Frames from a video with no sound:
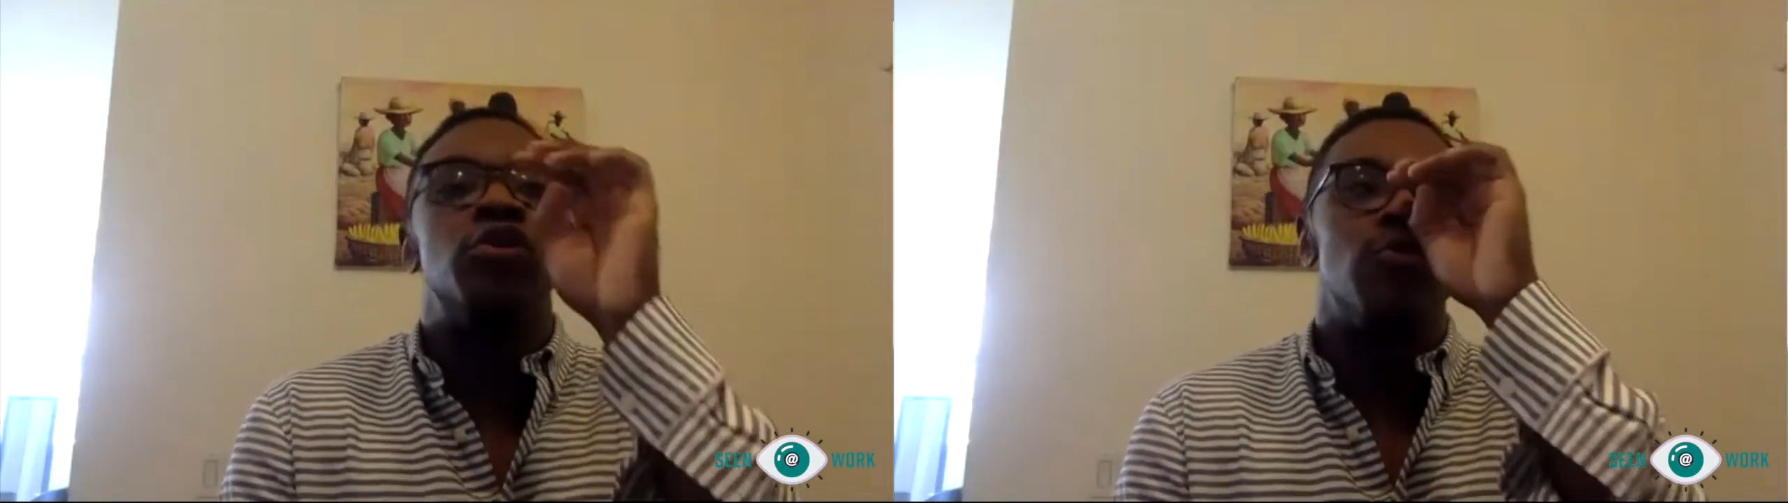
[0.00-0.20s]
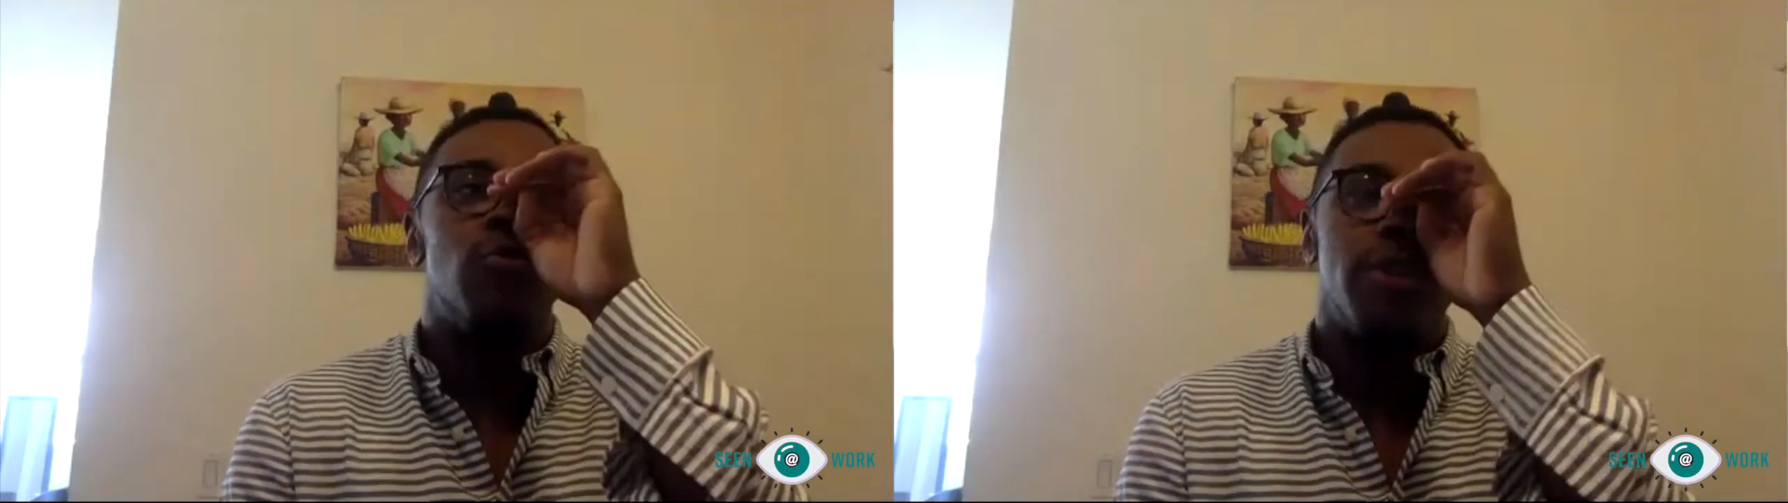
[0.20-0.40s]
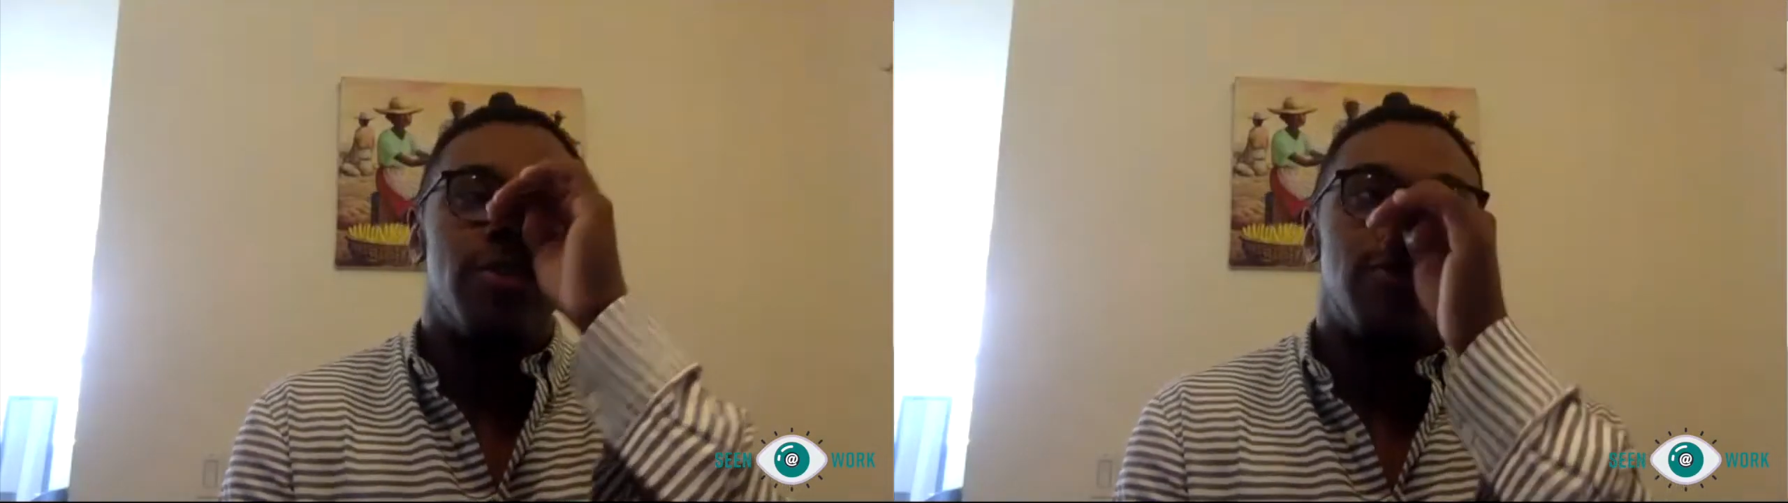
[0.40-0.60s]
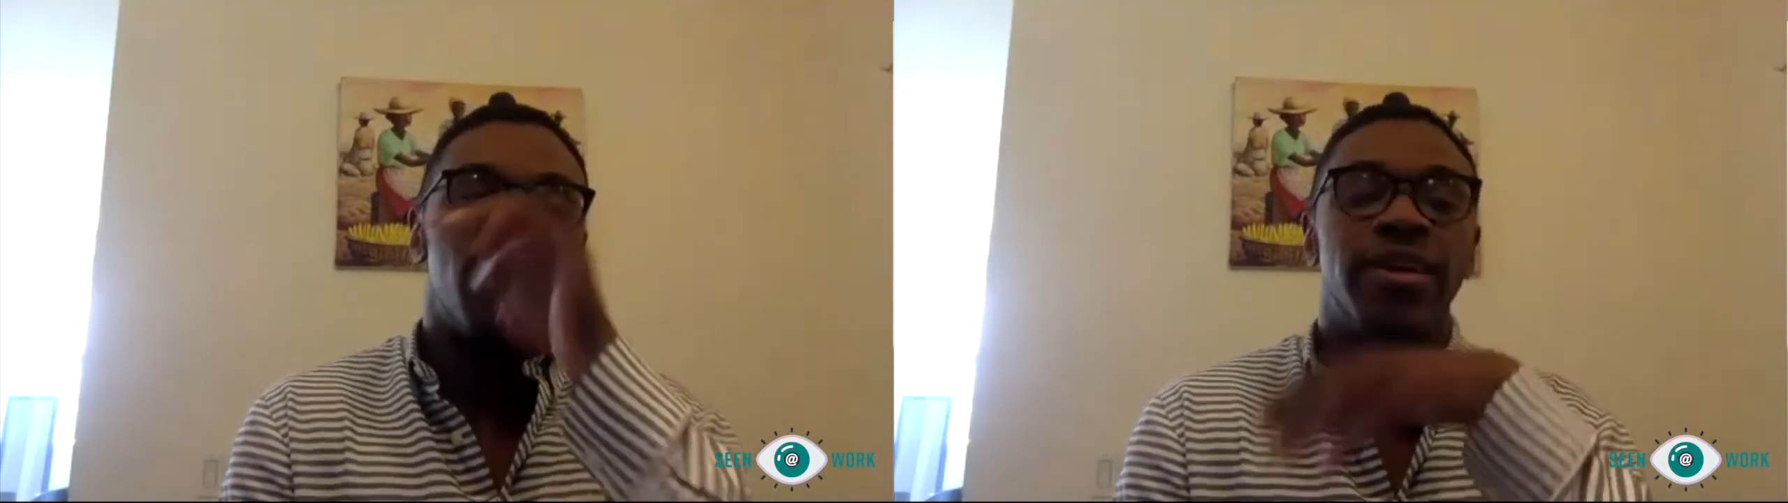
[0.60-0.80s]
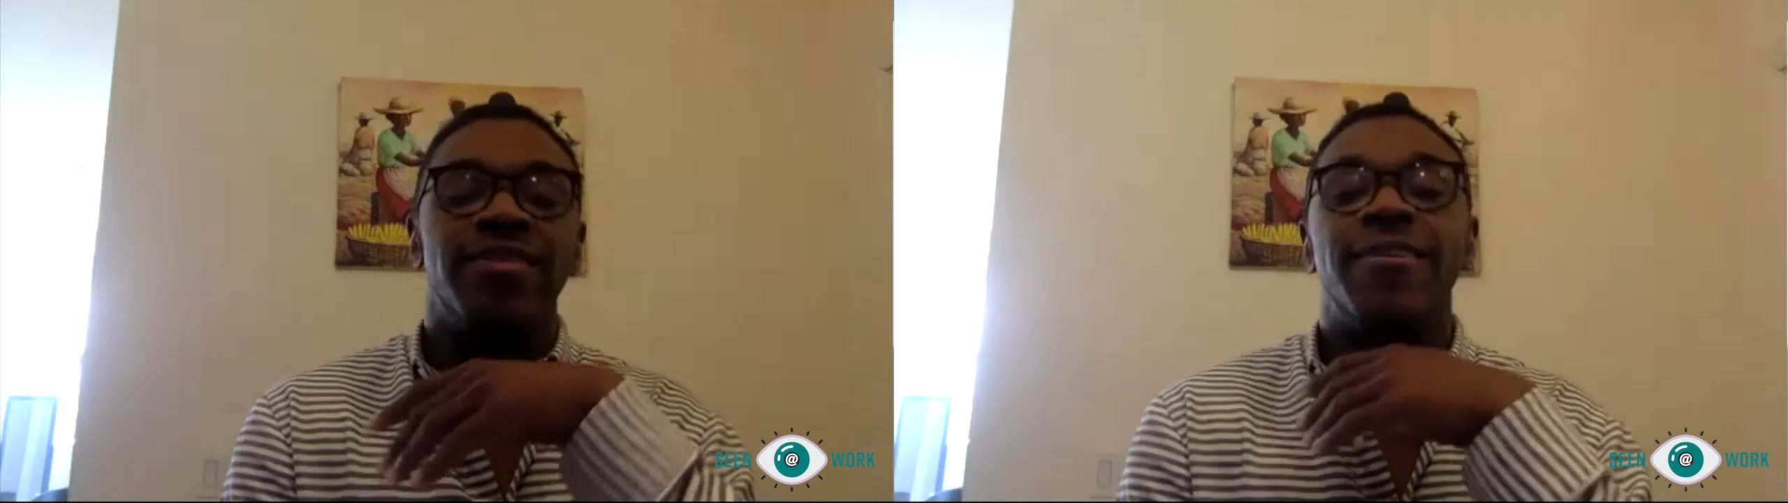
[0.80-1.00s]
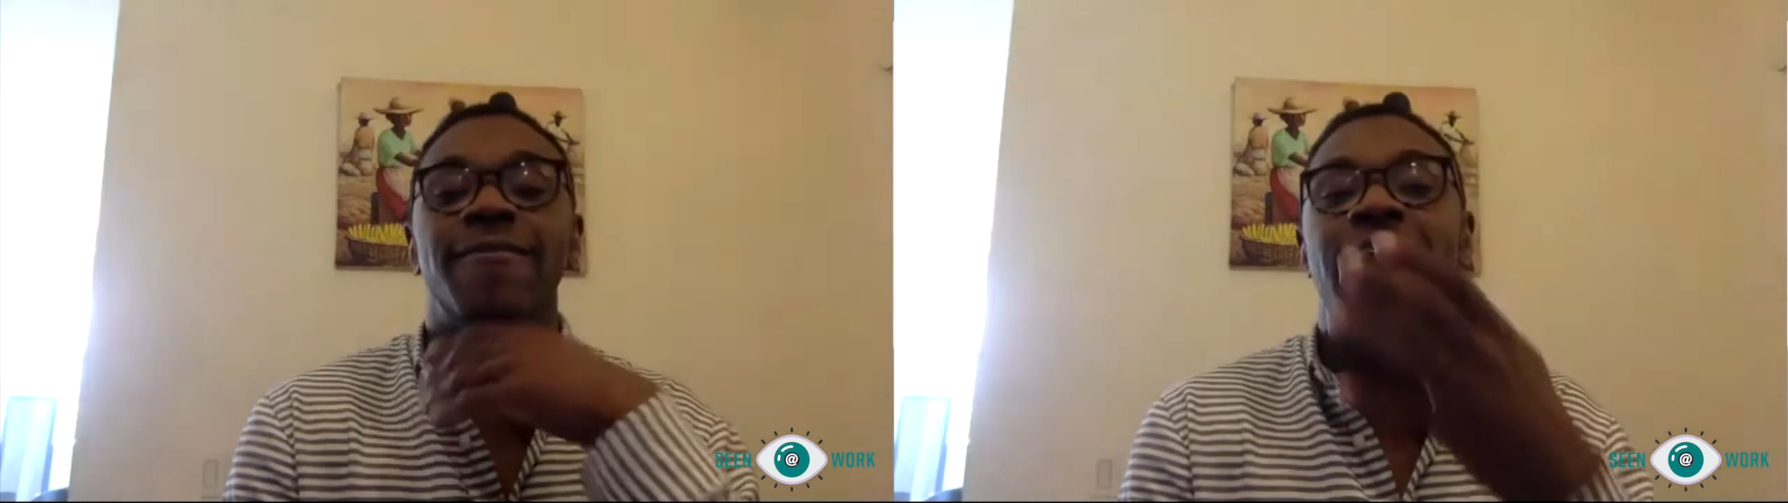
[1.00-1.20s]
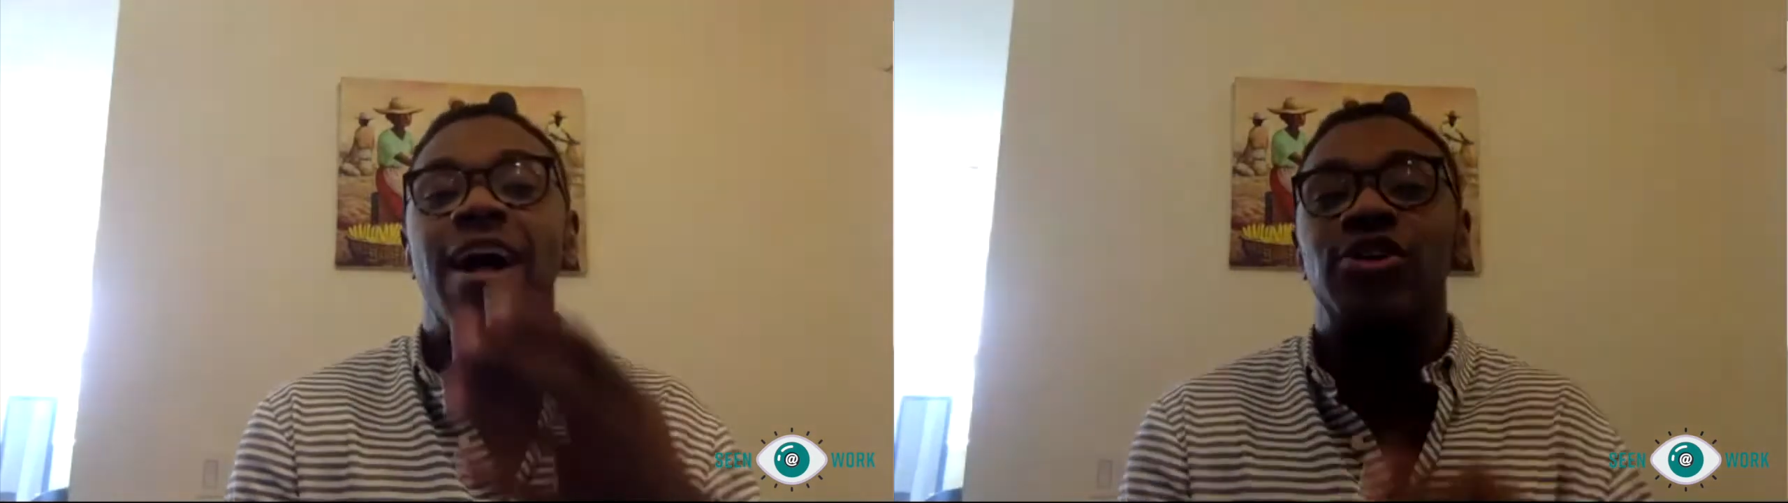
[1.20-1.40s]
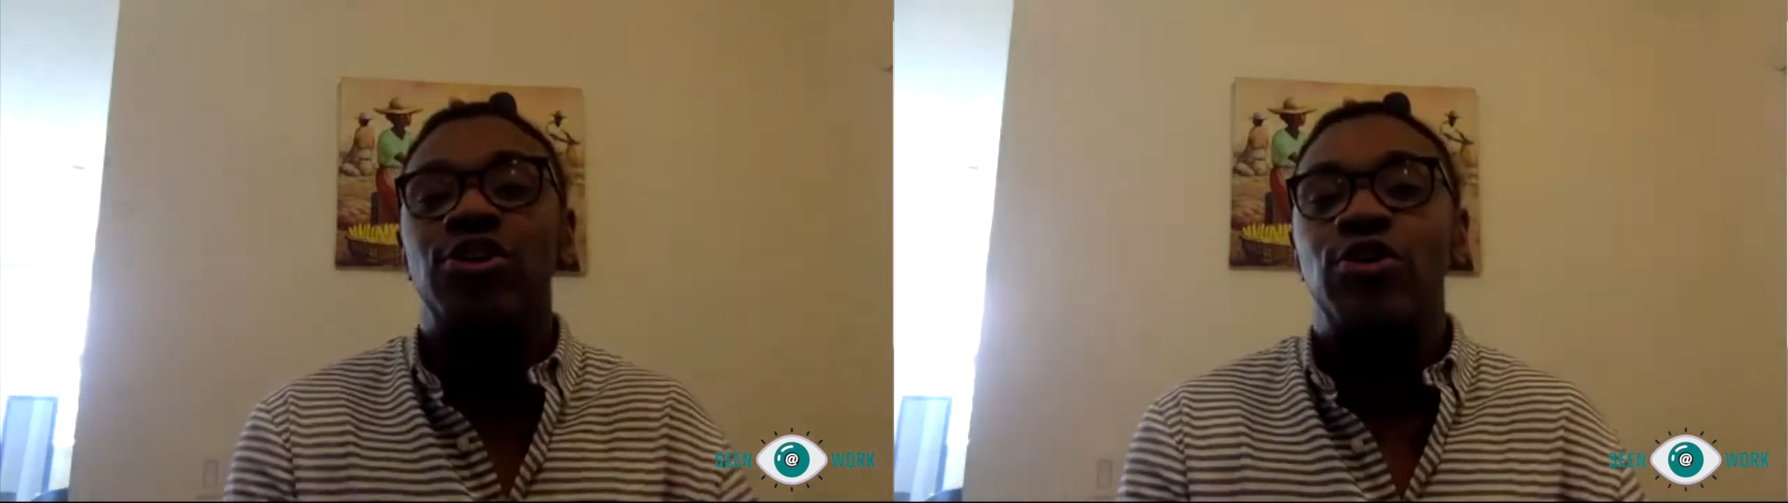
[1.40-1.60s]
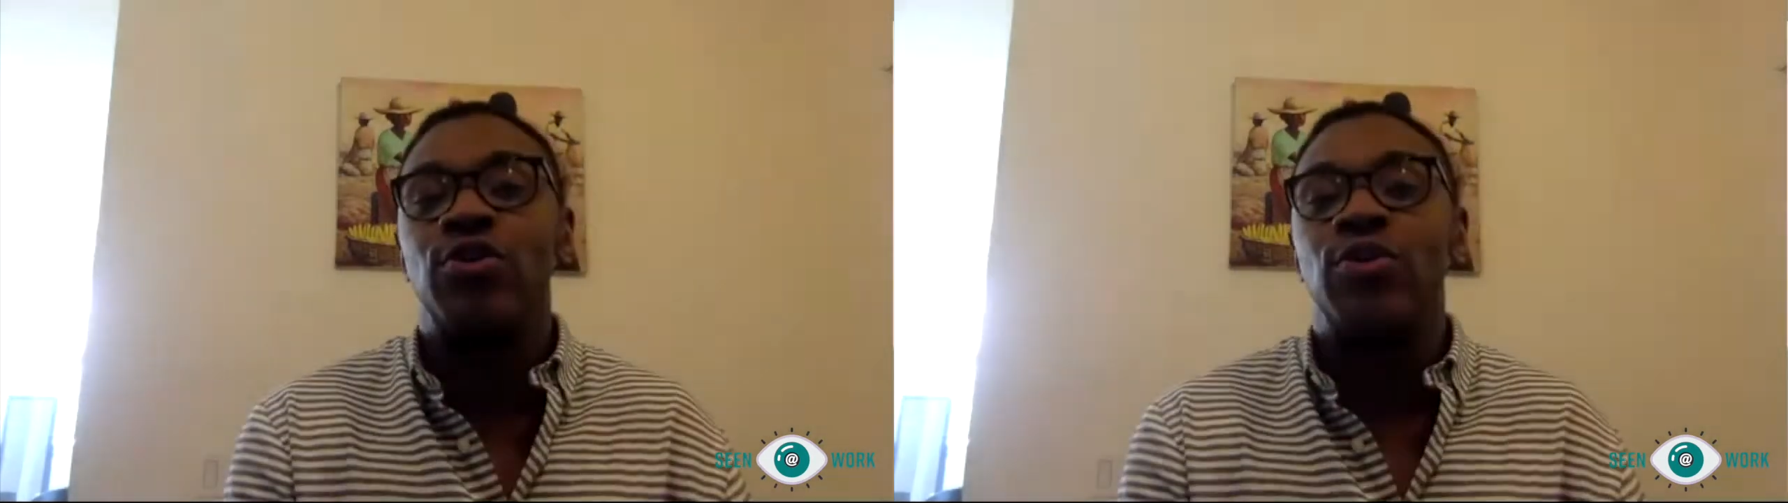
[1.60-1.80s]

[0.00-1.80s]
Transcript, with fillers: reaffirming their value